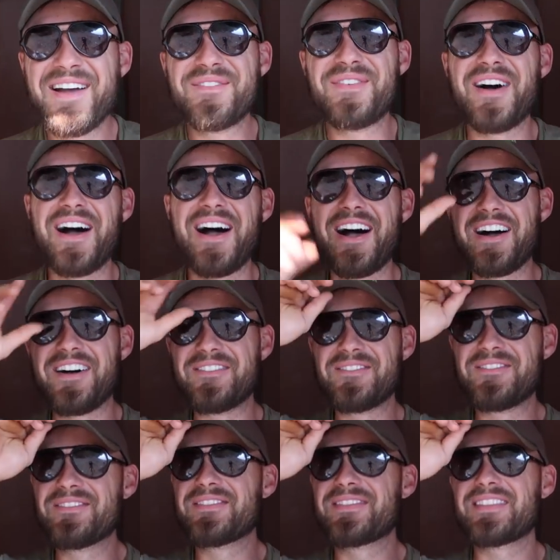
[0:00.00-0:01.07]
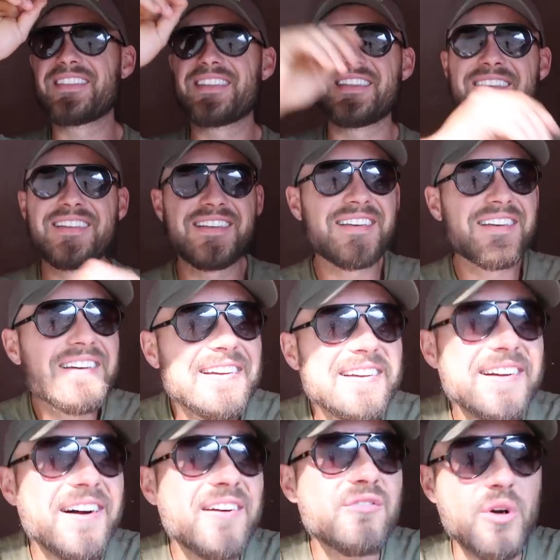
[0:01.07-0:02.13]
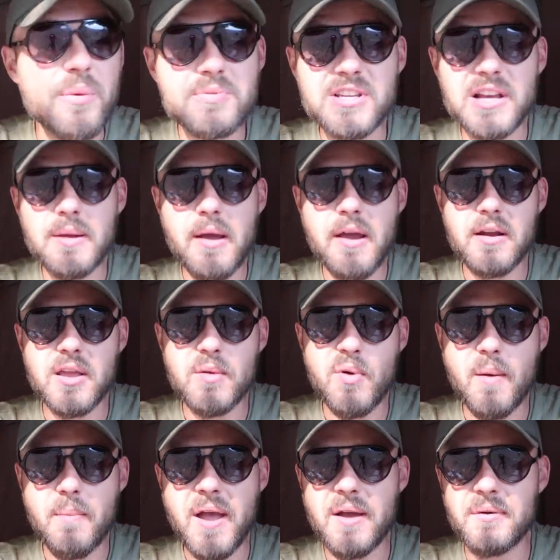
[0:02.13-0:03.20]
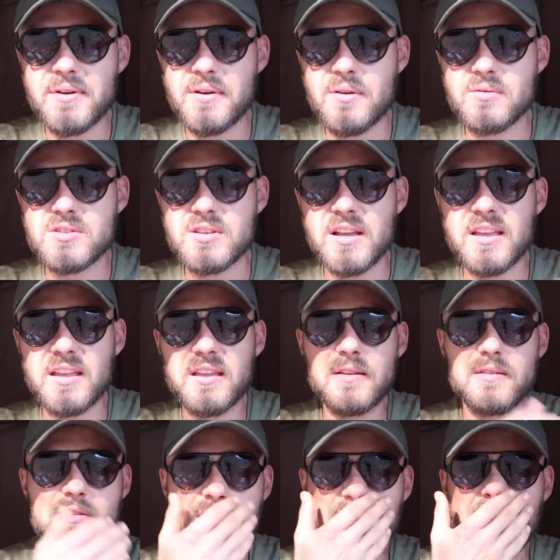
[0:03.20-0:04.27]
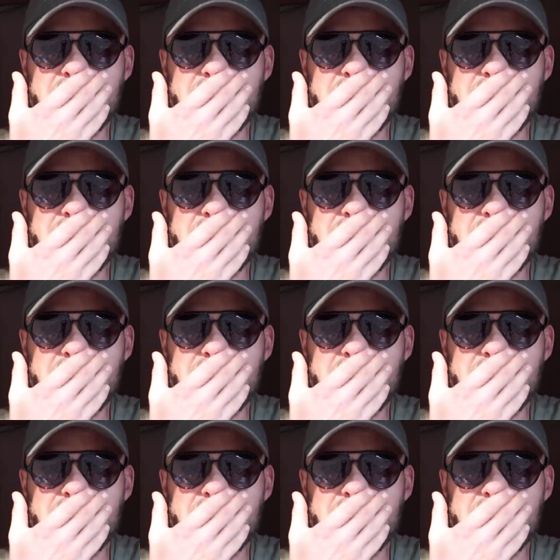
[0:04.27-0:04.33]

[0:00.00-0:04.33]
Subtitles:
But, Rob said apparently you put a pound in or something, so,